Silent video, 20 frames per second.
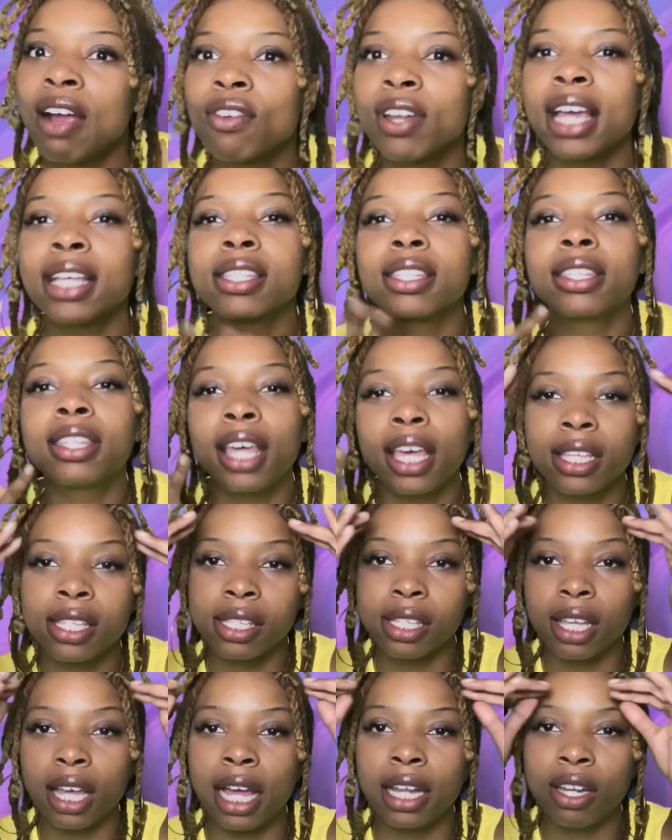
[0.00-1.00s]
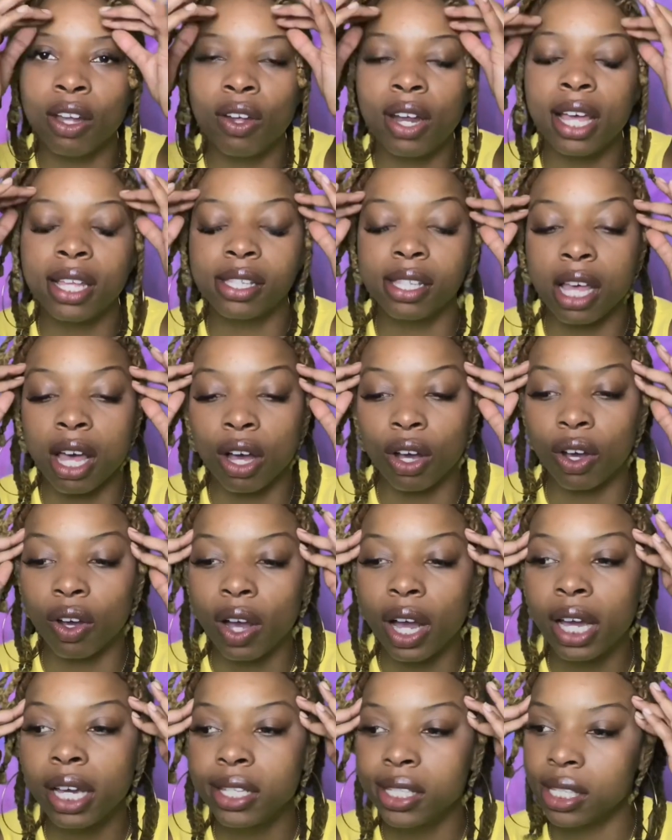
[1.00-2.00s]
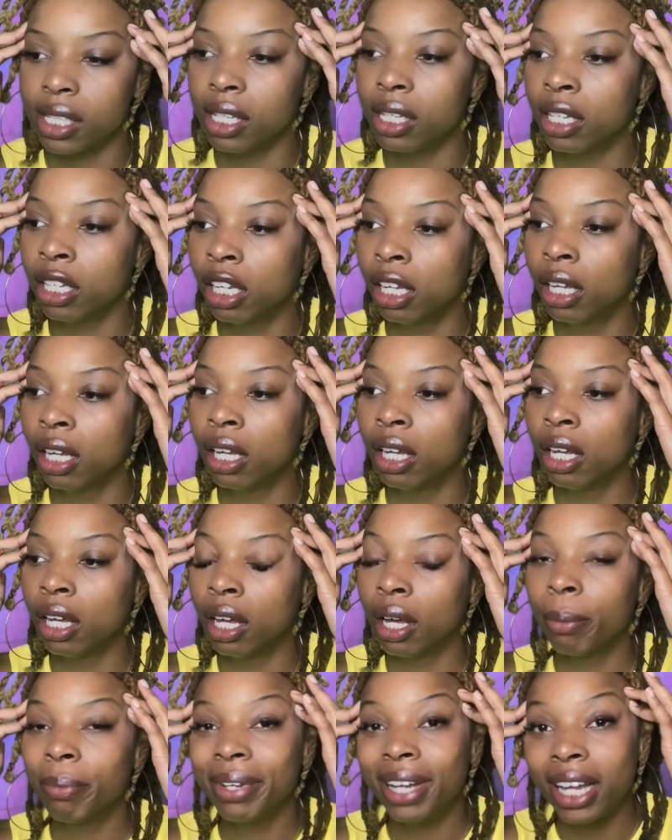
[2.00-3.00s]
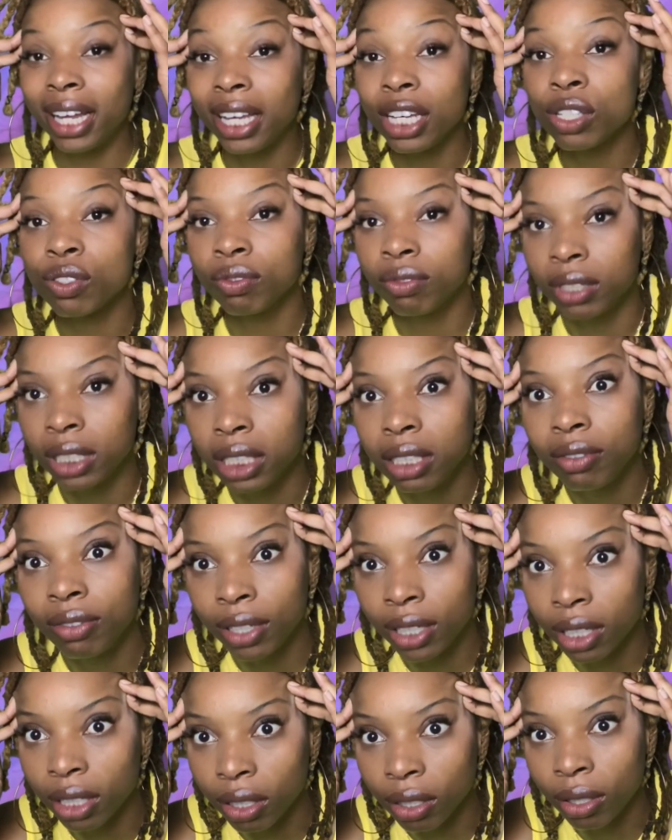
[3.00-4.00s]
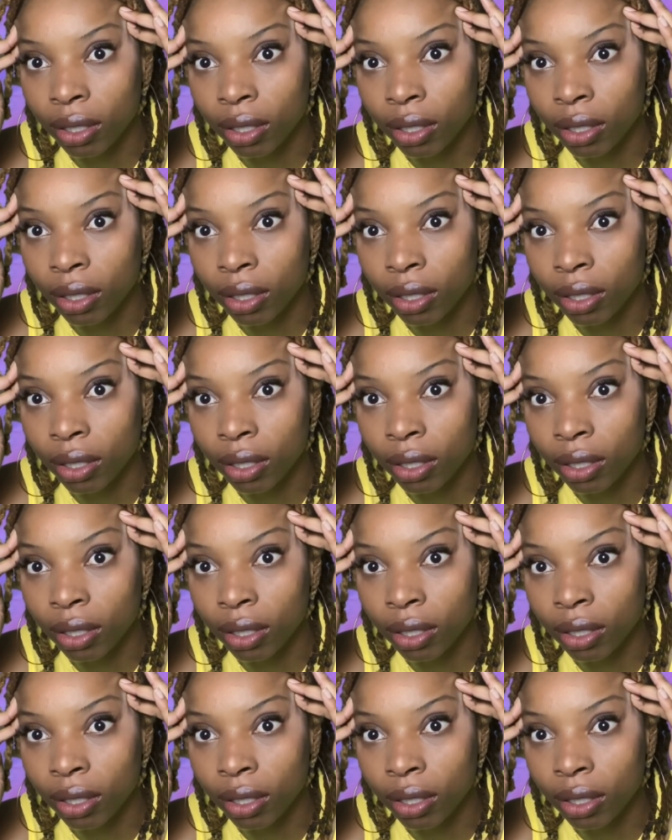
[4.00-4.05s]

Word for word: Like that's, I know that sounds crazy, but that is really real.